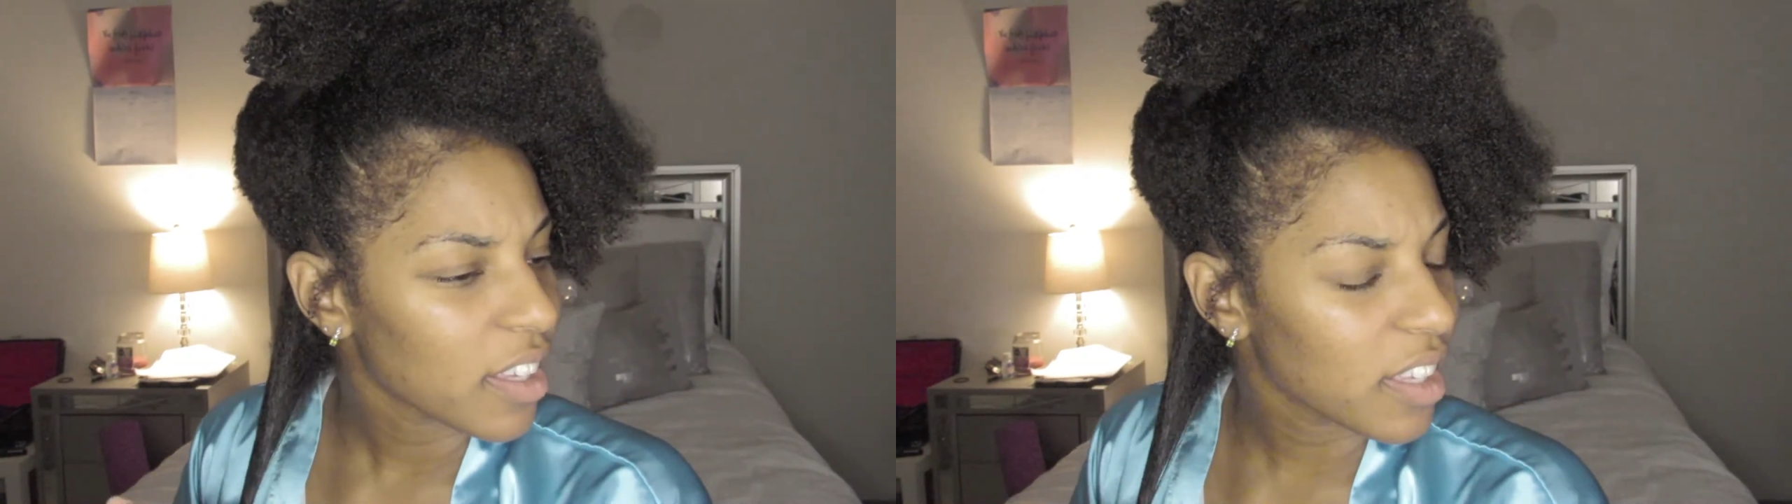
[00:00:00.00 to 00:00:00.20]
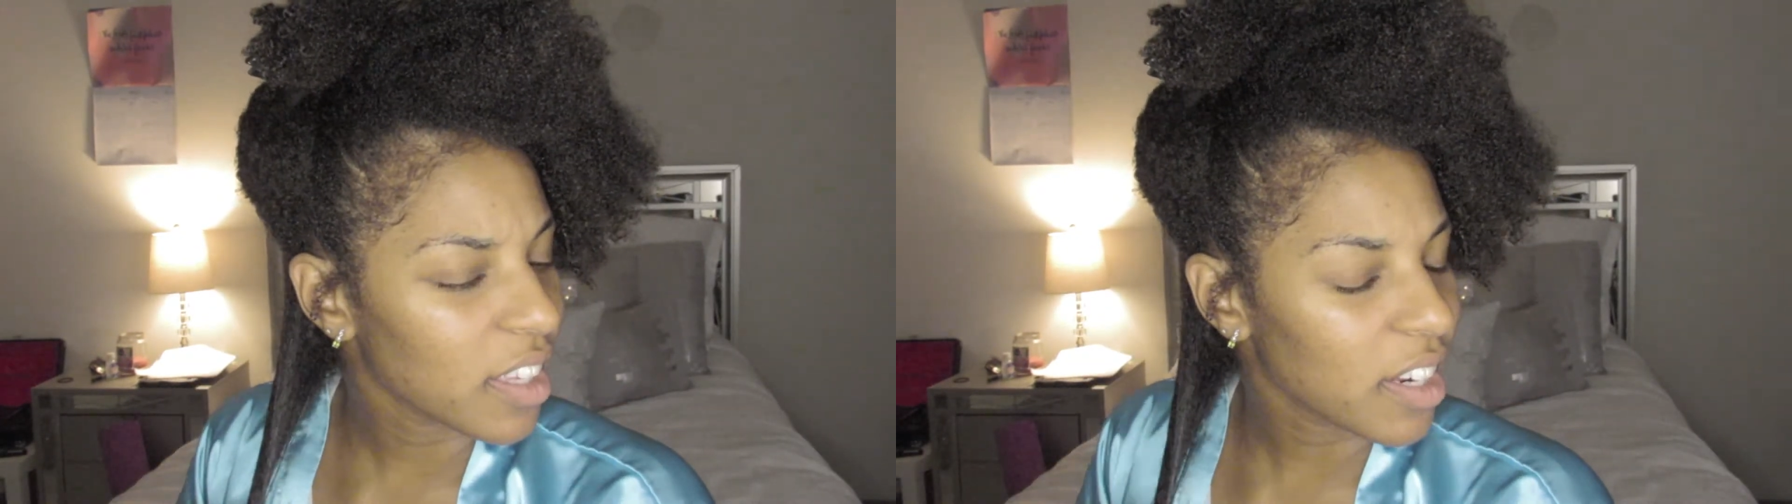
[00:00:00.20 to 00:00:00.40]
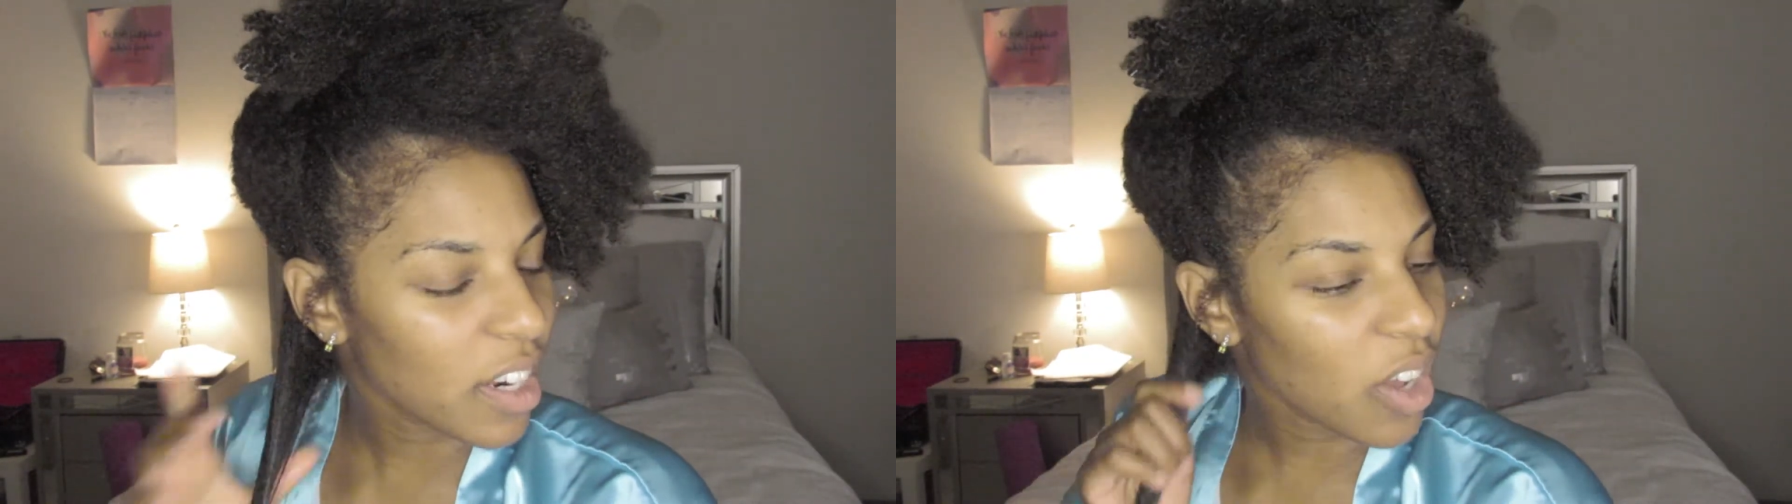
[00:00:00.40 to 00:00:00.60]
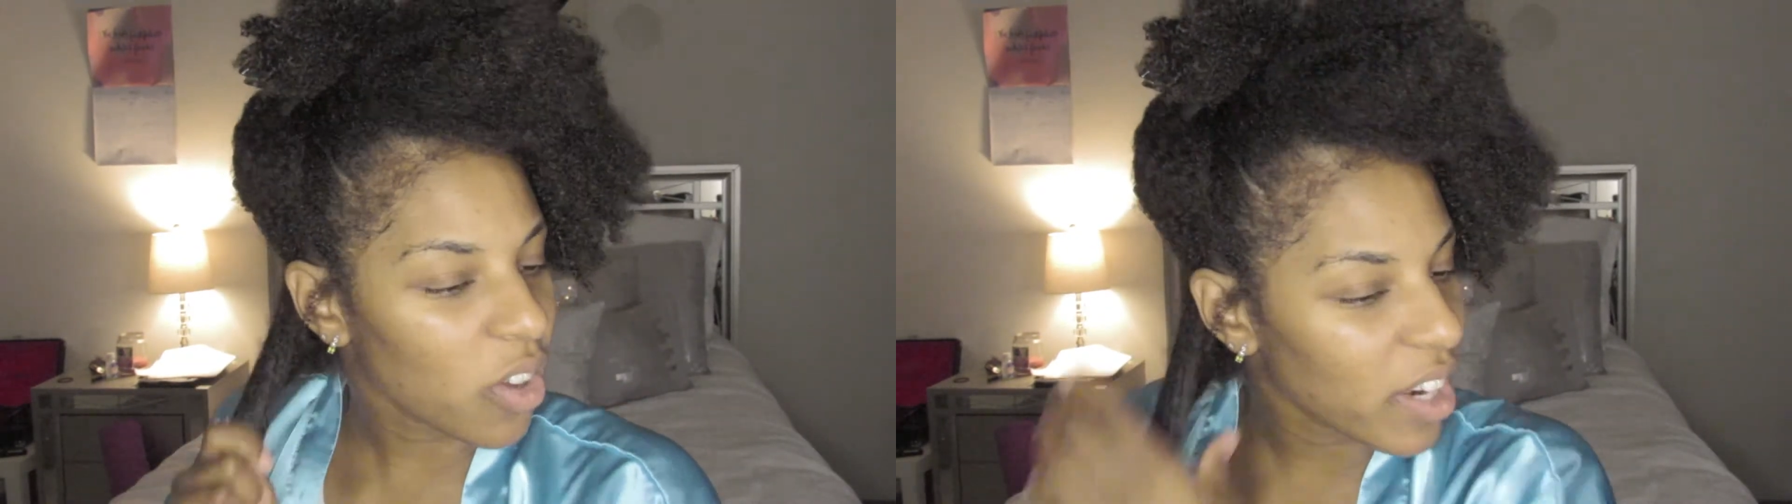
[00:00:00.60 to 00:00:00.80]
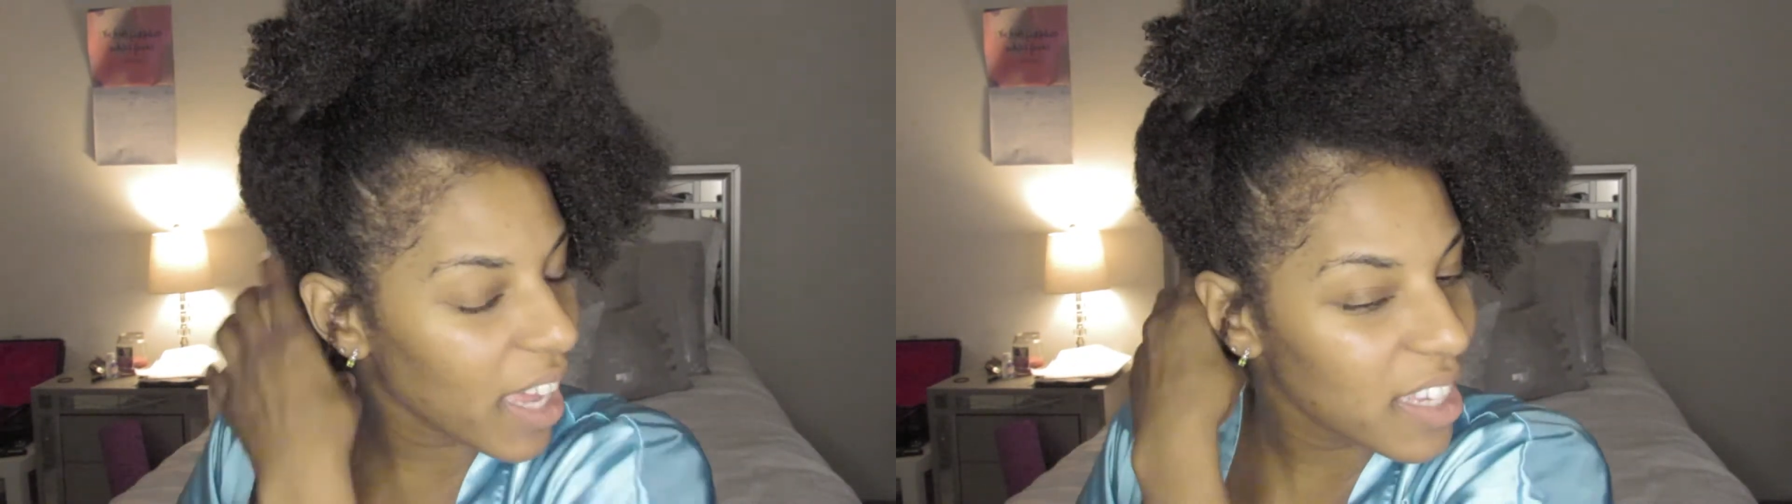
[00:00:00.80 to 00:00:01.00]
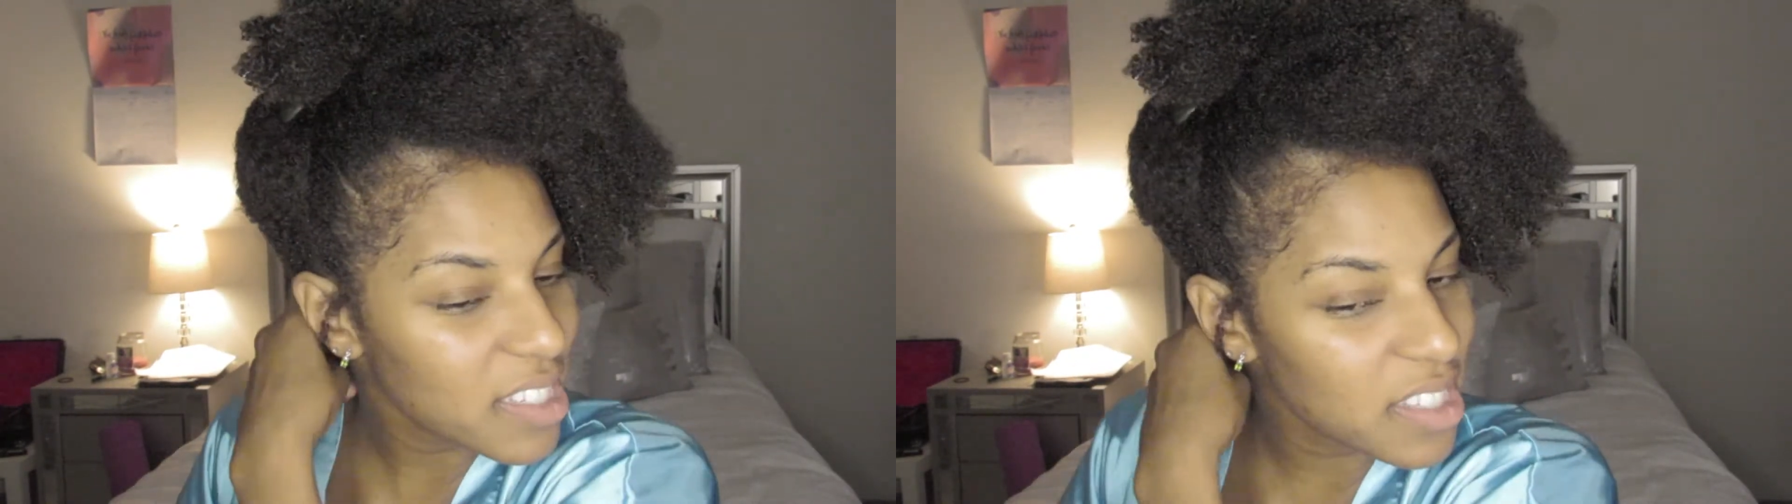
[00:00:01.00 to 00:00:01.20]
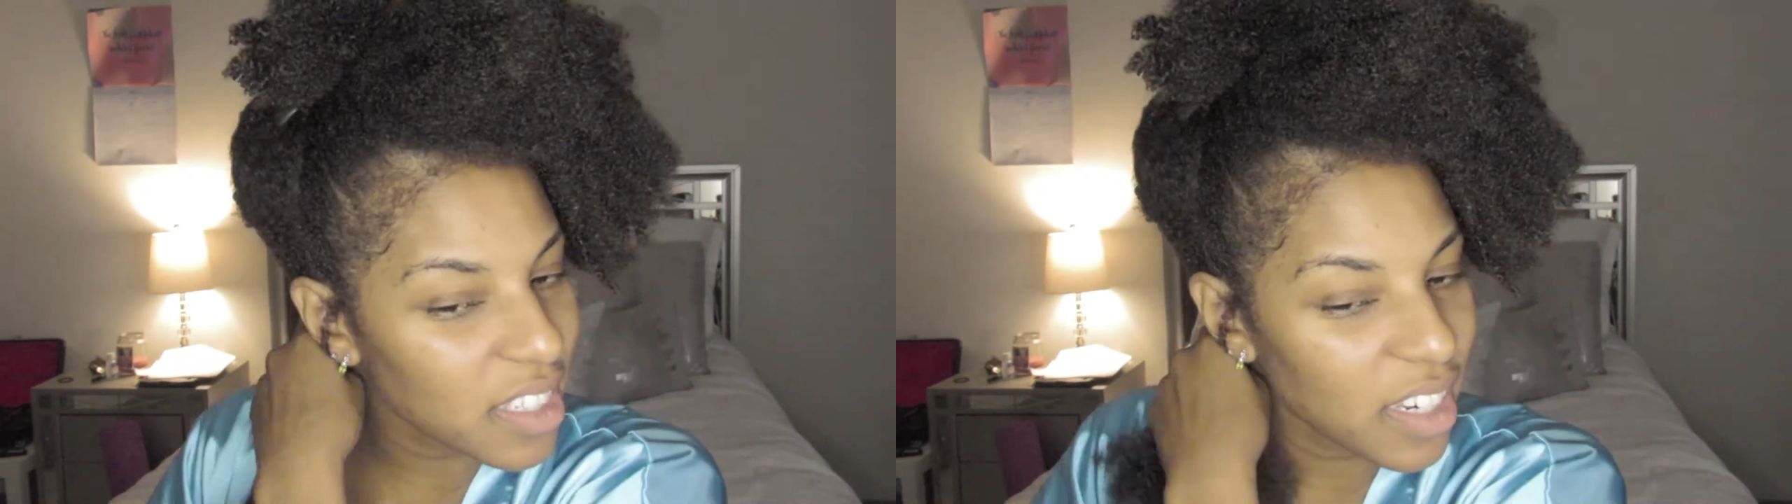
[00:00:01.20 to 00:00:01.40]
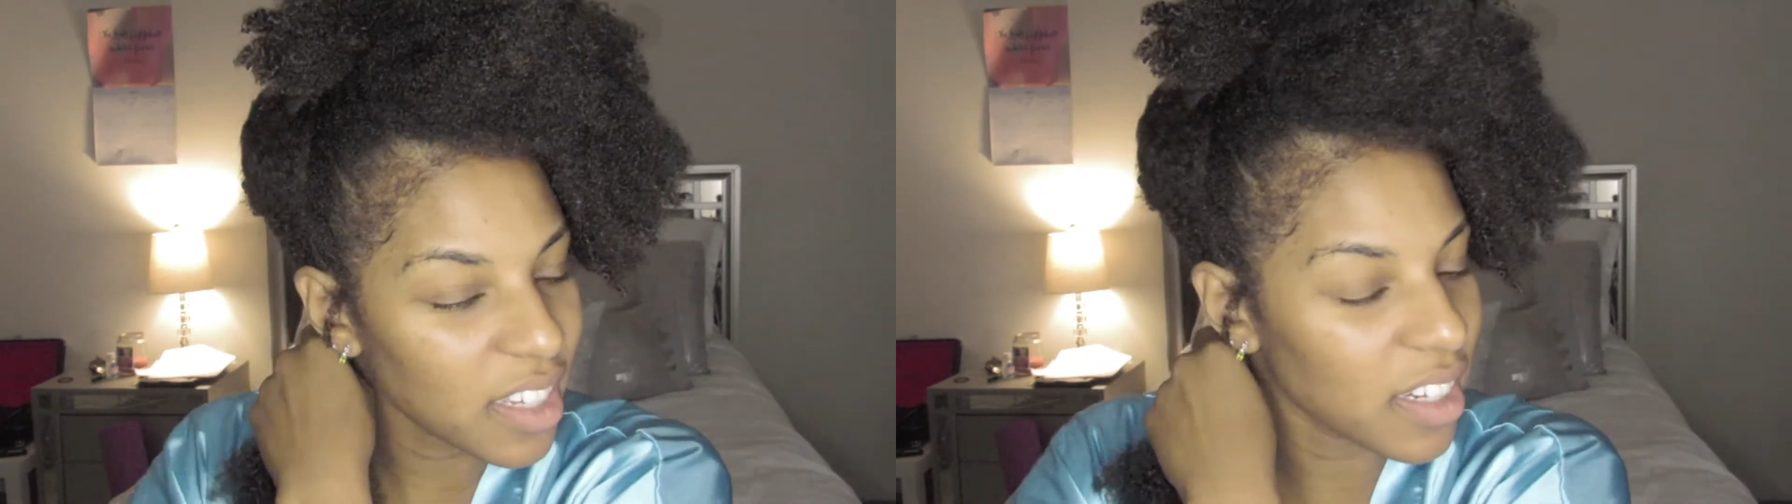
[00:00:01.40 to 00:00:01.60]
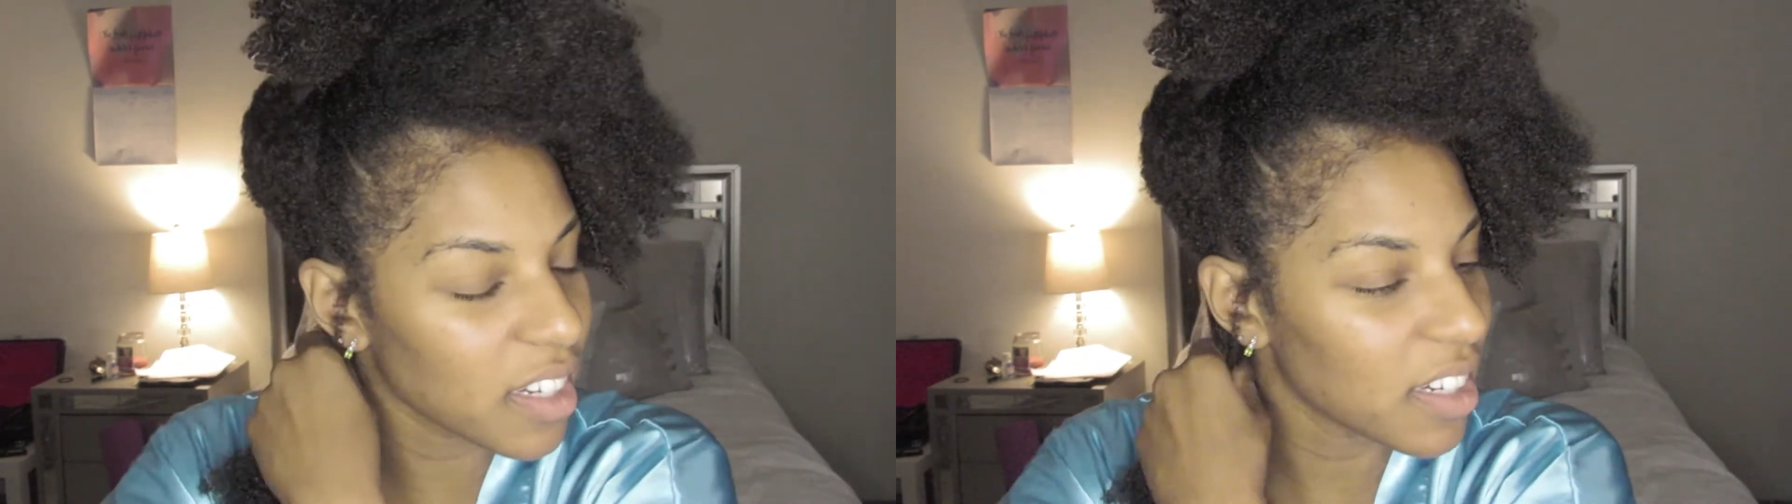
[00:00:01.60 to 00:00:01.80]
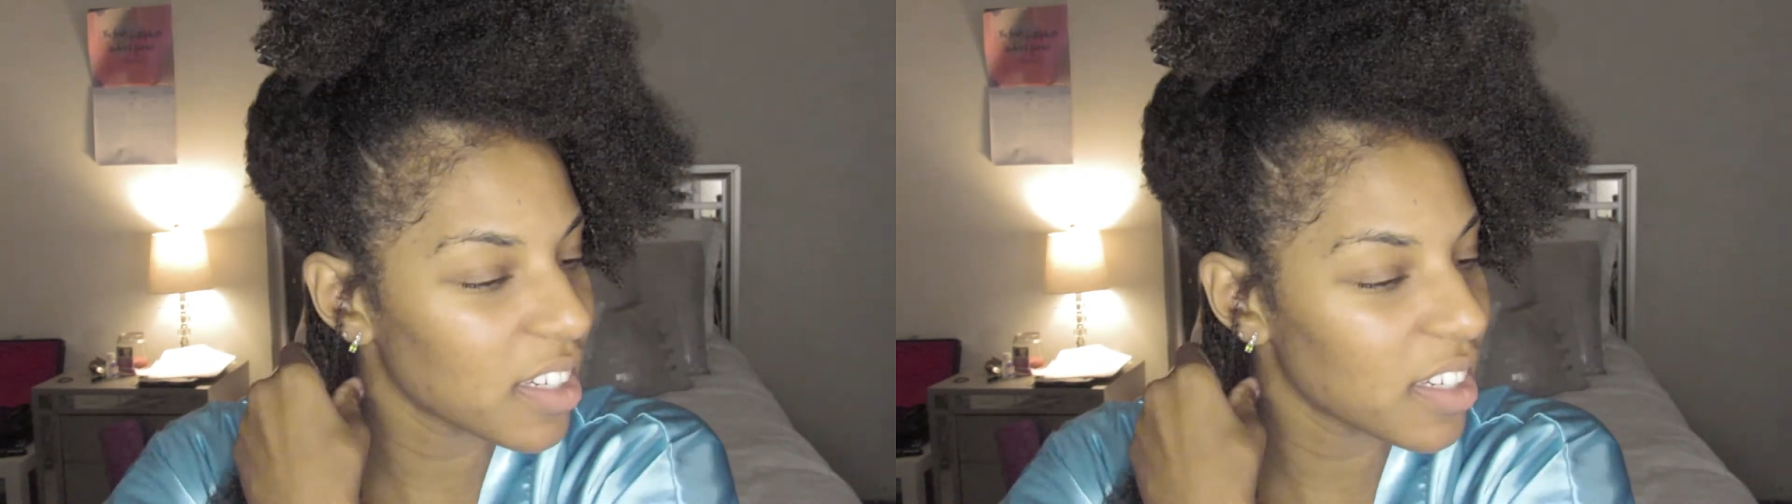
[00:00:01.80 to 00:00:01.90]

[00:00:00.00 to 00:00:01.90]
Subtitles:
get it all nice and